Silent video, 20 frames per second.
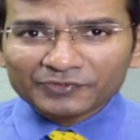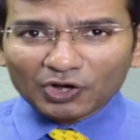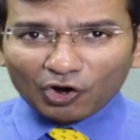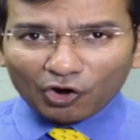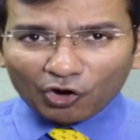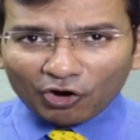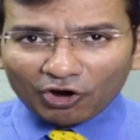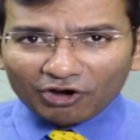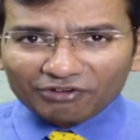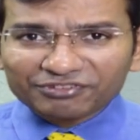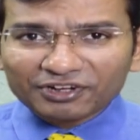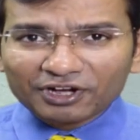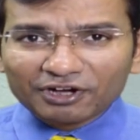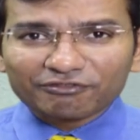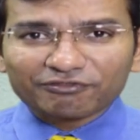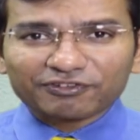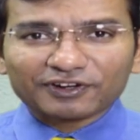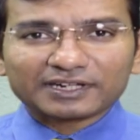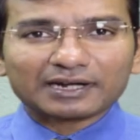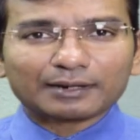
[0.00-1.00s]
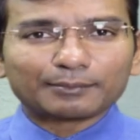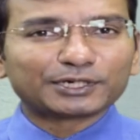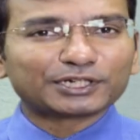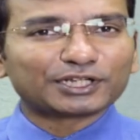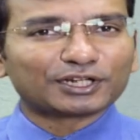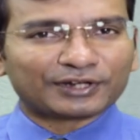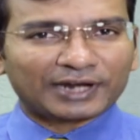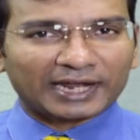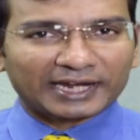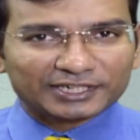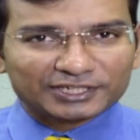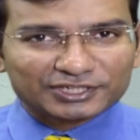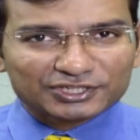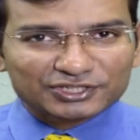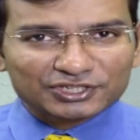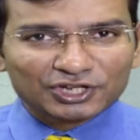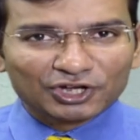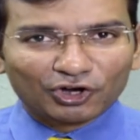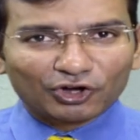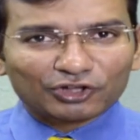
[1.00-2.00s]
of fundamental
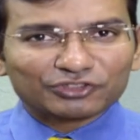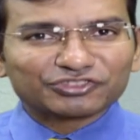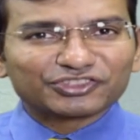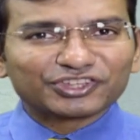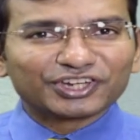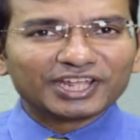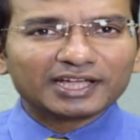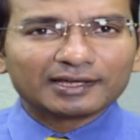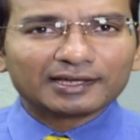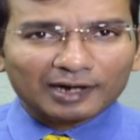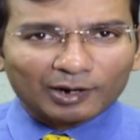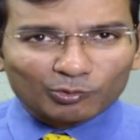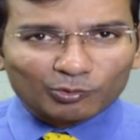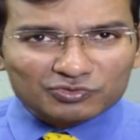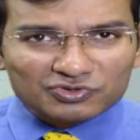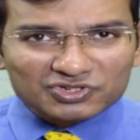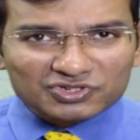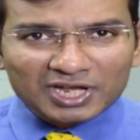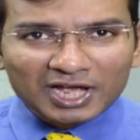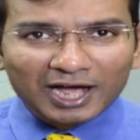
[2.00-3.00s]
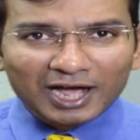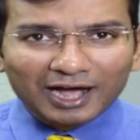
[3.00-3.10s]
rights on three grounds.